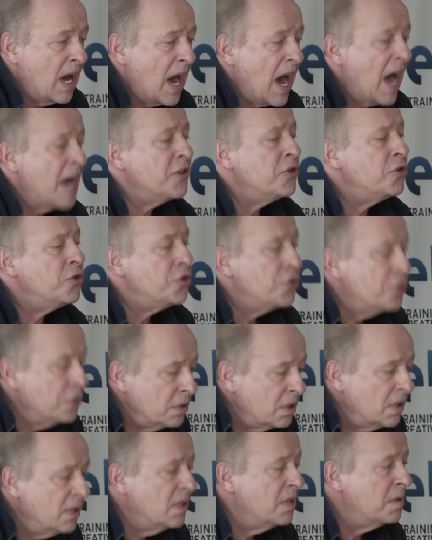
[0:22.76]
I
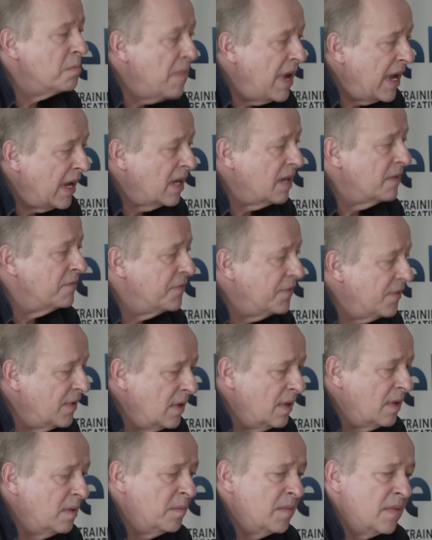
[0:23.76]
shouldn't make a
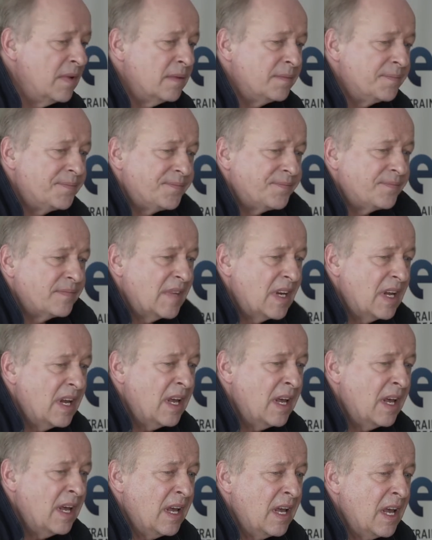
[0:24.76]
film
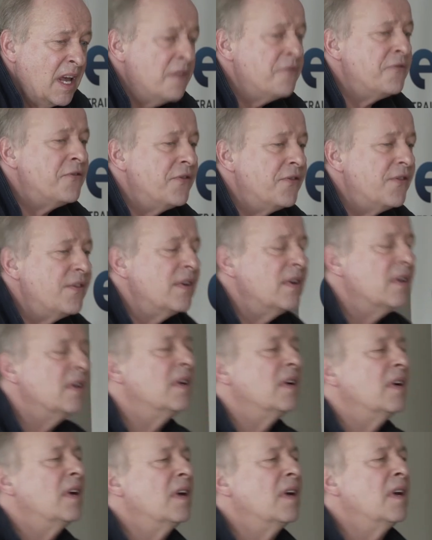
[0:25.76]
if,
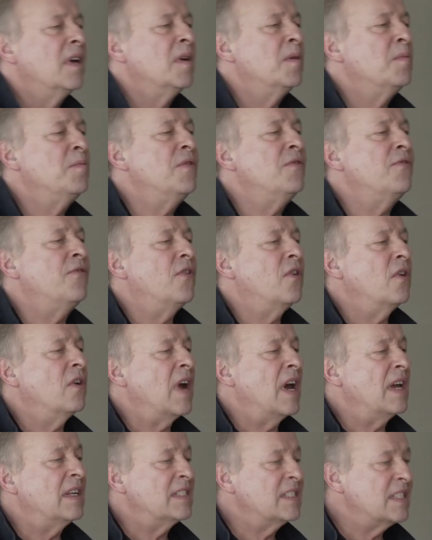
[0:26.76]

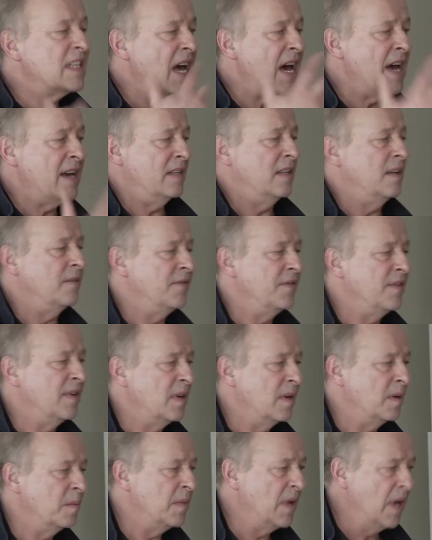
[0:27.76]
before I start the
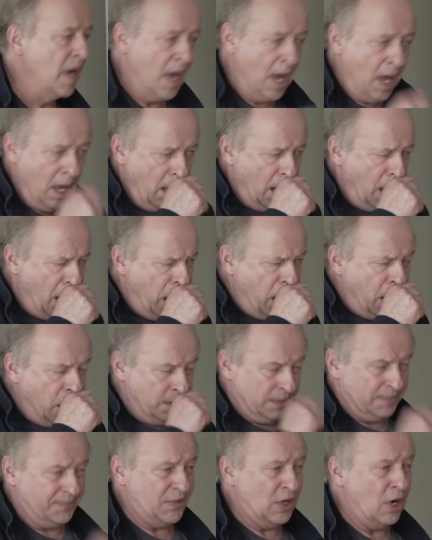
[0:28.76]
film,
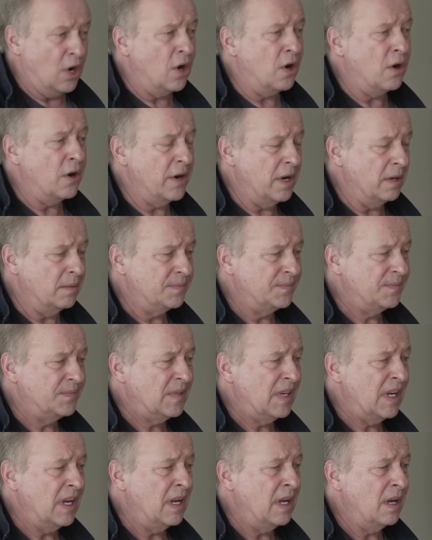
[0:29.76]
or
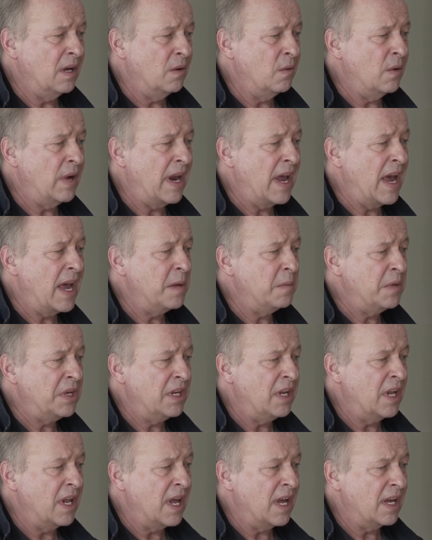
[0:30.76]
when I'm
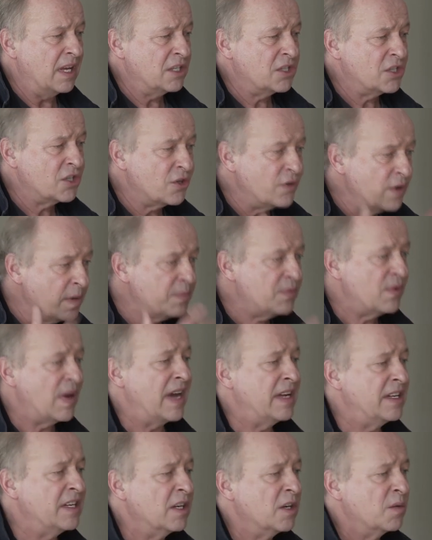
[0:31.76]
in a script
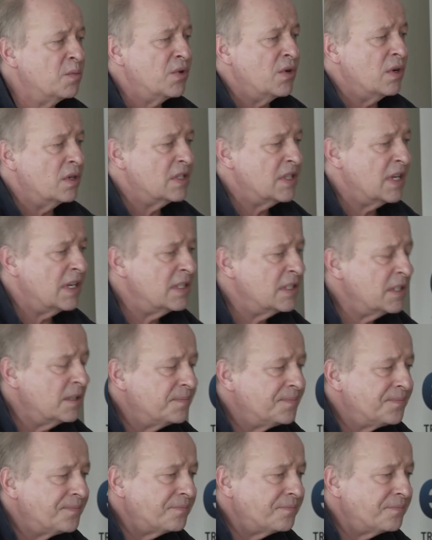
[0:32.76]
writing process,